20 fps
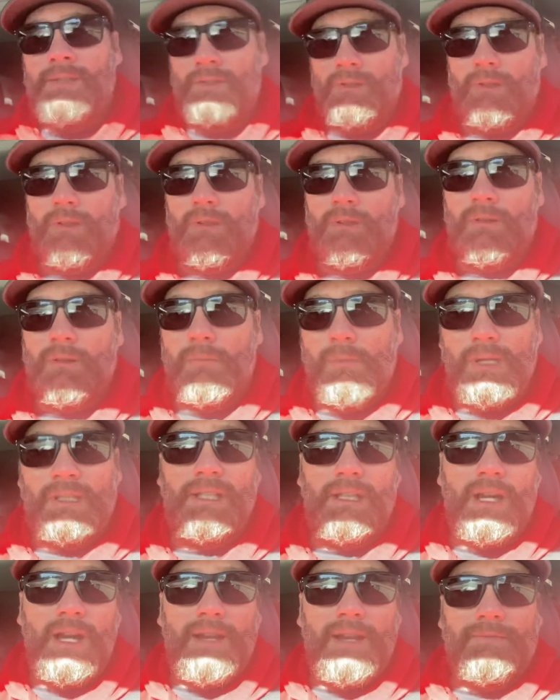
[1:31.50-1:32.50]
or
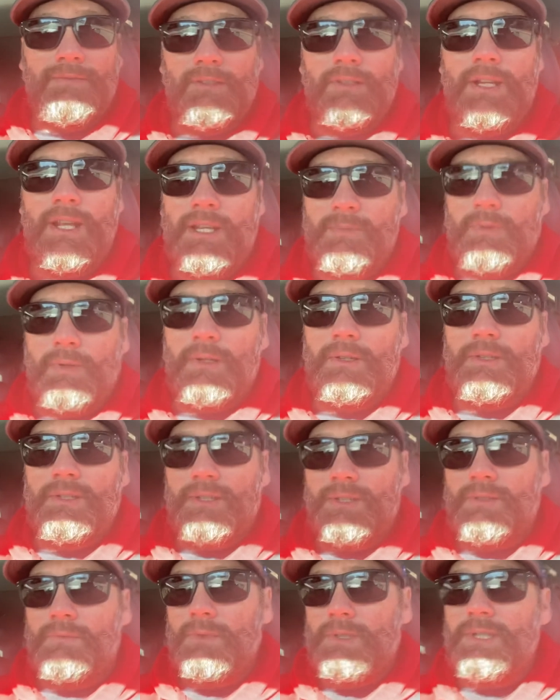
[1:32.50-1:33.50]
money off your next
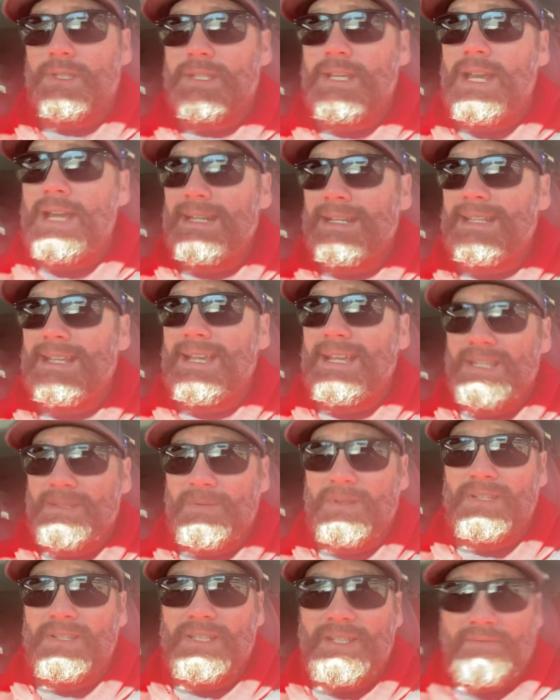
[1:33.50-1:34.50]
purchase, which is kind of nice,
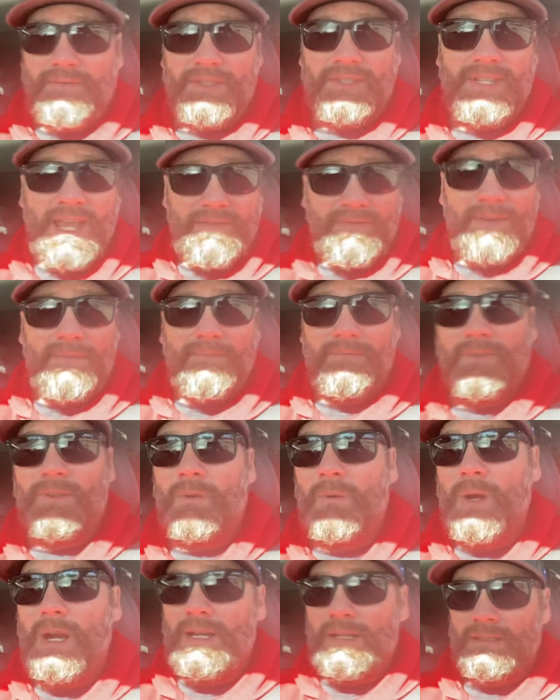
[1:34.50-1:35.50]
especially if you save up for a
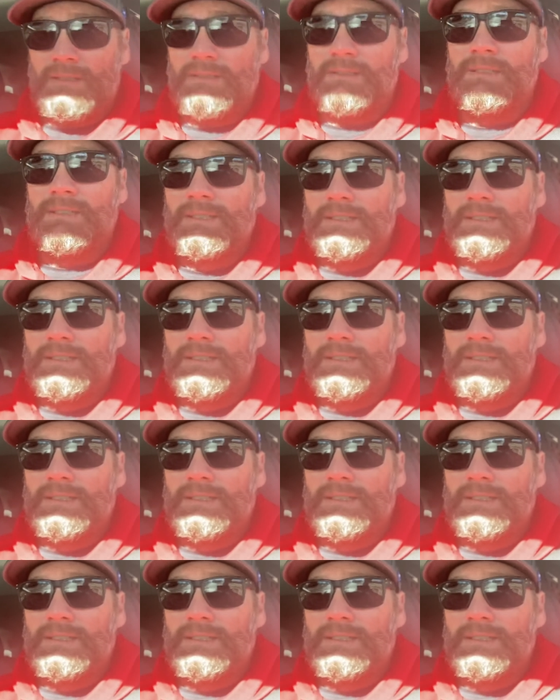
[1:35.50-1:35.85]
while.